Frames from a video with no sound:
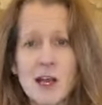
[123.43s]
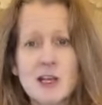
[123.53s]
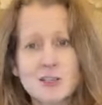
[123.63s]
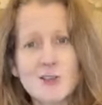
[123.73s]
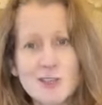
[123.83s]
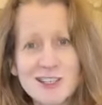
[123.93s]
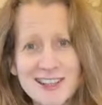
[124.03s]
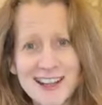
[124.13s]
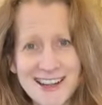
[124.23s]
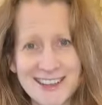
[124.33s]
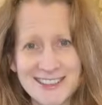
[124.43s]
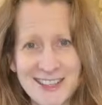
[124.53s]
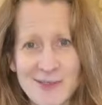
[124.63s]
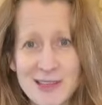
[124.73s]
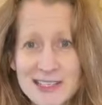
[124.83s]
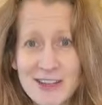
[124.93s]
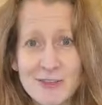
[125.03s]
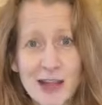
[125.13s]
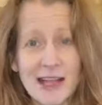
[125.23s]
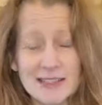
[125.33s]
So just like last time, there's
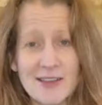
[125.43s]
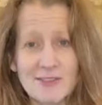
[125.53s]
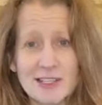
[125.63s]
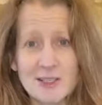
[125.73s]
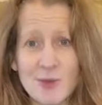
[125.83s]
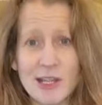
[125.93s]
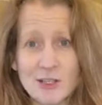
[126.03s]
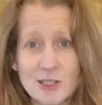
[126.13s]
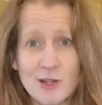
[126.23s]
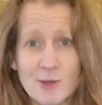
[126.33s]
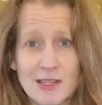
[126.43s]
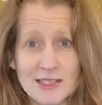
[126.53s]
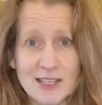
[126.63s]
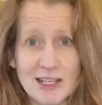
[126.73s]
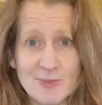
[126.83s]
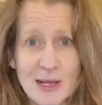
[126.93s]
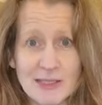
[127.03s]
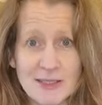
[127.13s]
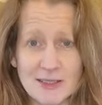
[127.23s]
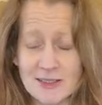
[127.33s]
different activities we could do with these dice
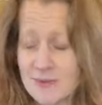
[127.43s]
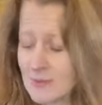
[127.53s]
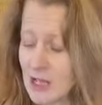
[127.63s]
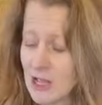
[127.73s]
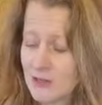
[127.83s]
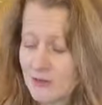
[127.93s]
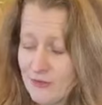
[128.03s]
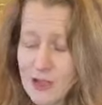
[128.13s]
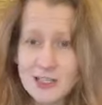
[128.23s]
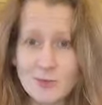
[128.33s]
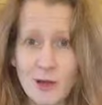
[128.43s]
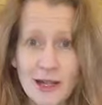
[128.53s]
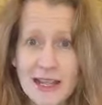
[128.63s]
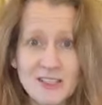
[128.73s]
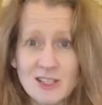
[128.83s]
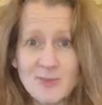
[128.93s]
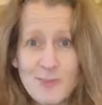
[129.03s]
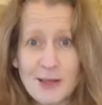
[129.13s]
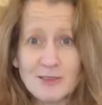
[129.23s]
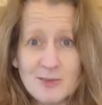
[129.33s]
patterns. The first one is just
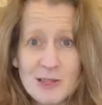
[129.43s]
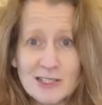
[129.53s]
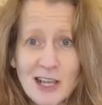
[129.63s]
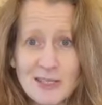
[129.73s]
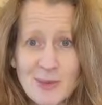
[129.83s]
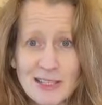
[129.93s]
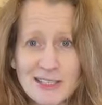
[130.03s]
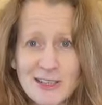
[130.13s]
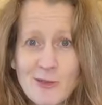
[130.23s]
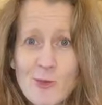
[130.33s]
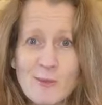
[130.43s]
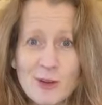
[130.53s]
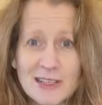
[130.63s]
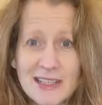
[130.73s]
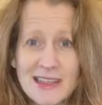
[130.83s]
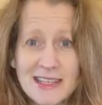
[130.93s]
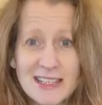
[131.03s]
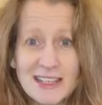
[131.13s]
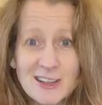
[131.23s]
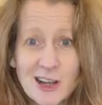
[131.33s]
build me the dice patterns. If you remember, I said these
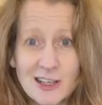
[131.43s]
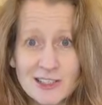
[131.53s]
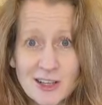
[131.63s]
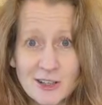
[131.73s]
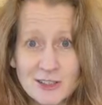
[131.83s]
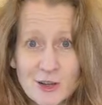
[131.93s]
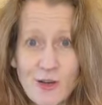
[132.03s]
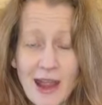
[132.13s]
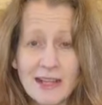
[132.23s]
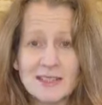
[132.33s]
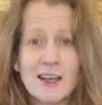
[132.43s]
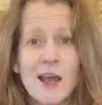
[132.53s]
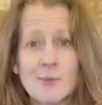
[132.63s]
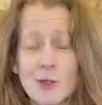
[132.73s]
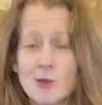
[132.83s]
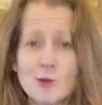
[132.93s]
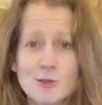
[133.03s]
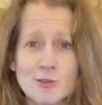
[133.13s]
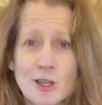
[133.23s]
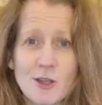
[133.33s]
little glass nuggets are great, but you could
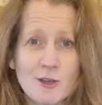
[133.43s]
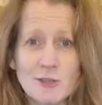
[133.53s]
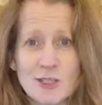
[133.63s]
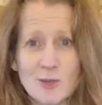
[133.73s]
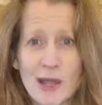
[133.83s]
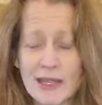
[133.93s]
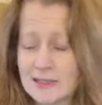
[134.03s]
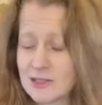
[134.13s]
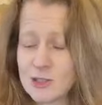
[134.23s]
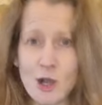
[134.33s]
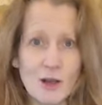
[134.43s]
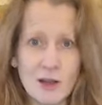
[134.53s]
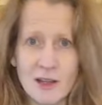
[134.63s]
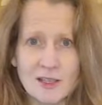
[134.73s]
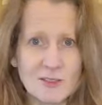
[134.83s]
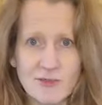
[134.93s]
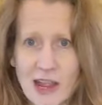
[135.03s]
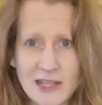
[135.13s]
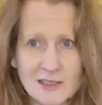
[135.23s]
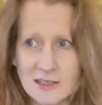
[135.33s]
also use sweets, chocolates,
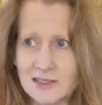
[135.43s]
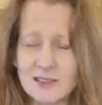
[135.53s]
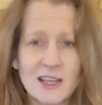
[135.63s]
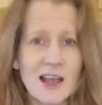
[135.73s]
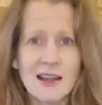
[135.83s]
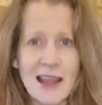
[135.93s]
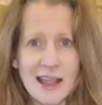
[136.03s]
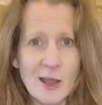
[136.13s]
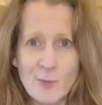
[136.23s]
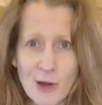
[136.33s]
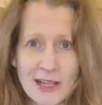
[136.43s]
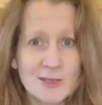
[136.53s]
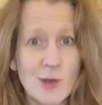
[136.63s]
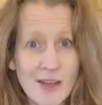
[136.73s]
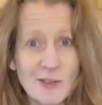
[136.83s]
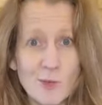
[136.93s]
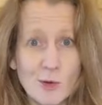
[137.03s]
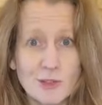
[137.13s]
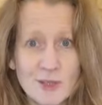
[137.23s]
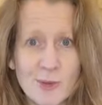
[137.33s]
raisins, Lego bricks, whatever you
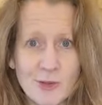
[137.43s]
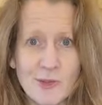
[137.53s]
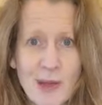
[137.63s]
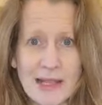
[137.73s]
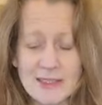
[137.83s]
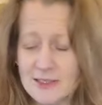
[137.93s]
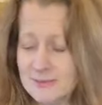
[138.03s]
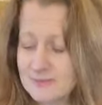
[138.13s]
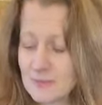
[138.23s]
want to build the pattern.